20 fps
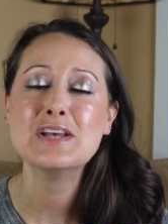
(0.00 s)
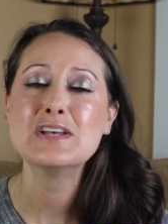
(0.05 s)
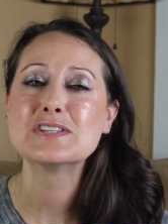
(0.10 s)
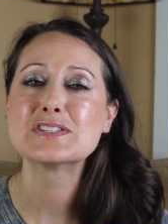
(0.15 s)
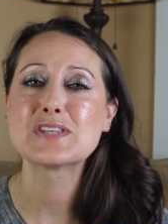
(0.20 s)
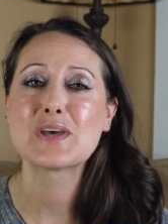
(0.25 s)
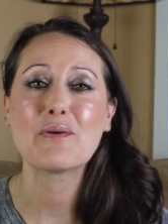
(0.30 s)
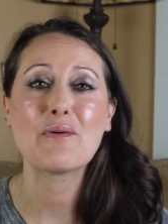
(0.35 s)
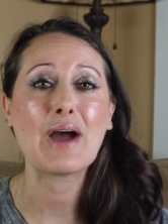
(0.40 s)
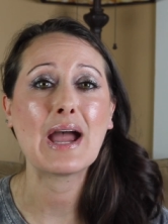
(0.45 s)

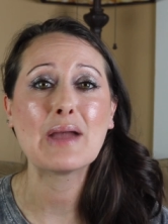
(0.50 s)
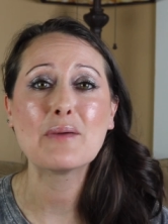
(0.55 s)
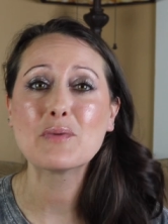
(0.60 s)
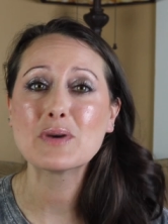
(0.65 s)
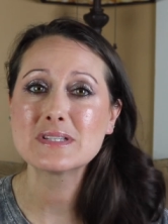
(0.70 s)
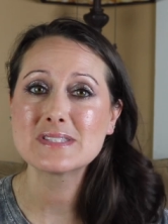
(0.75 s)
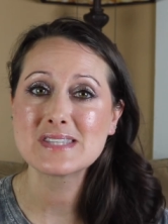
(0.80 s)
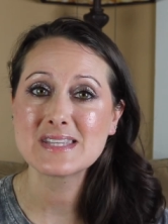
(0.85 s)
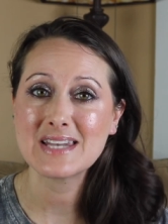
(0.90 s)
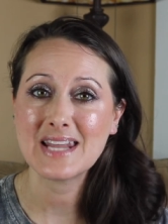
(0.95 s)
So I
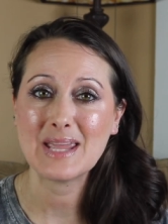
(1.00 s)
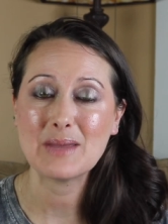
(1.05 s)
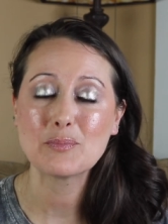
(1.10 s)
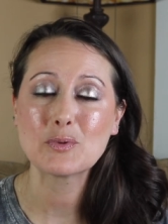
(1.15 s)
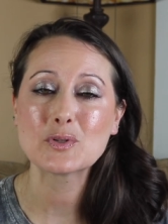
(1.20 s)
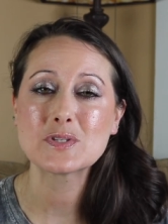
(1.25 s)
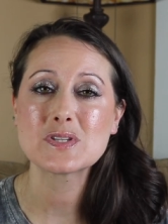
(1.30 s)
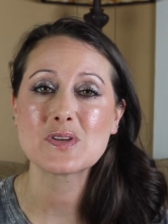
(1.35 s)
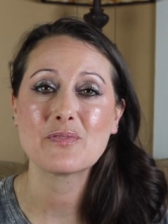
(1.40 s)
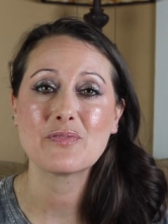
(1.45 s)
wasn't
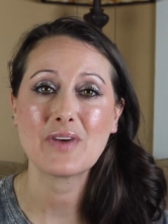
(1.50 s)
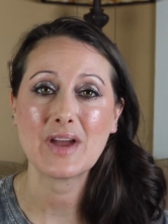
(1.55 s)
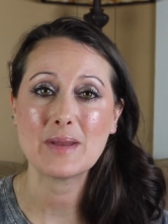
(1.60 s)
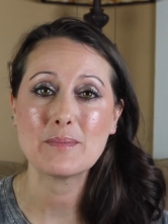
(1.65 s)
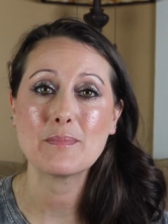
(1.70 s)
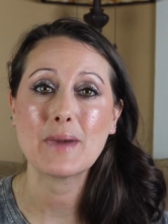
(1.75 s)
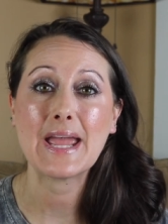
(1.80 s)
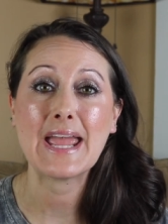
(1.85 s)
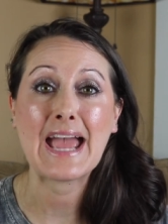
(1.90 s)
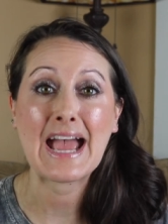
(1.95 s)
able to
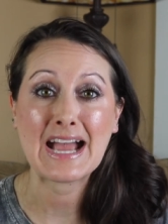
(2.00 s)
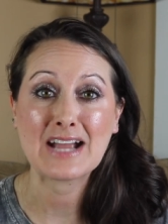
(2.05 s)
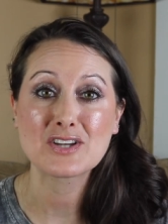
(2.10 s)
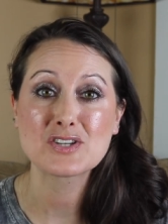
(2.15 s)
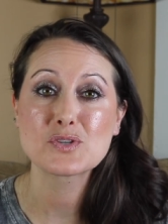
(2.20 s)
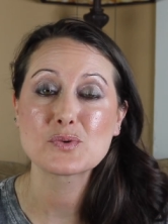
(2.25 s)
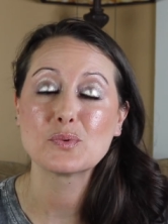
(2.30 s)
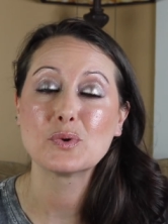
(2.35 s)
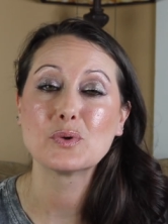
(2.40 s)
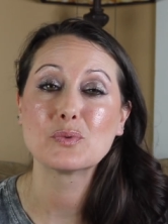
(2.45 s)
find my
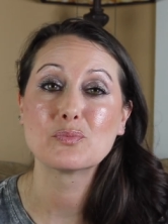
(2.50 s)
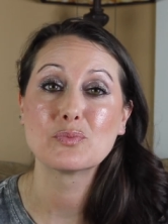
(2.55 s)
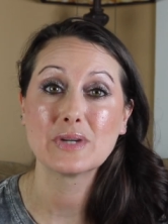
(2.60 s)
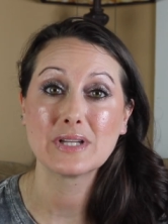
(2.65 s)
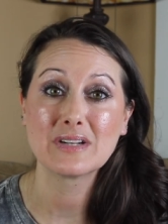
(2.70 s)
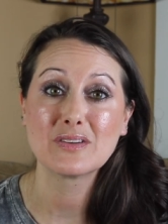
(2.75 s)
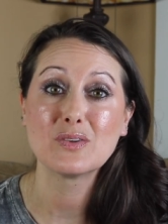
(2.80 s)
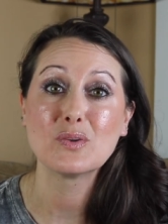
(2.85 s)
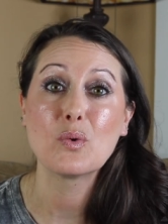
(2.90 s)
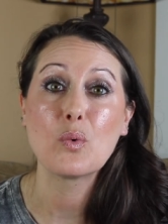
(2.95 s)
actual
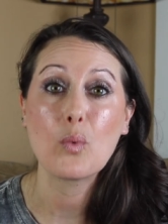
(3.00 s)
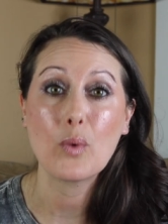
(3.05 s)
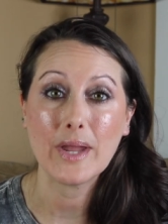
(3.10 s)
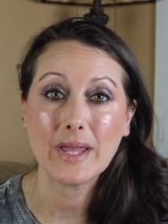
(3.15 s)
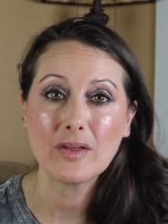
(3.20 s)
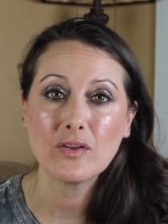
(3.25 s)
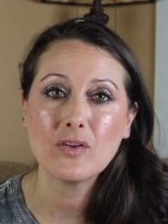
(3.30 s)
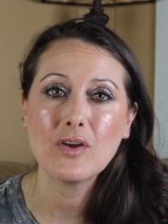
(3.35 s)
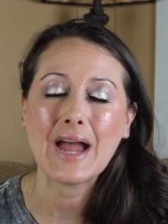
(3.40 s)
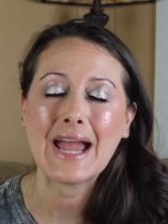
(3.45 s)
Riddle
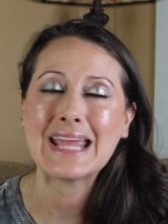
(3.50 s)
oil.